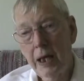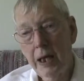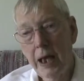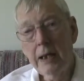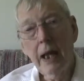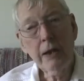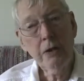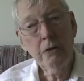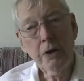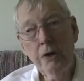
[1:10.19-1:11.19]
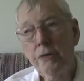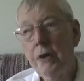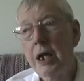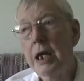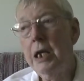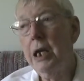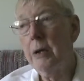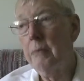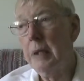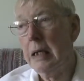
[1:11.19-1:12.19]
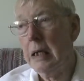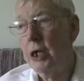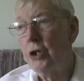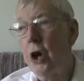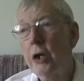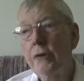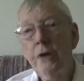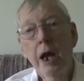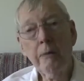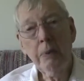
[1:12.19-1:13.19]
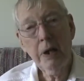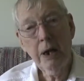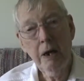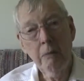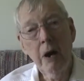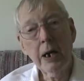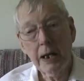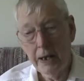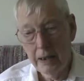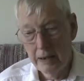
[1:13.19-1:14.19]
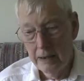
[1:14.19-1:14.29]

he liked little kids, and he taught us how to play harmonica.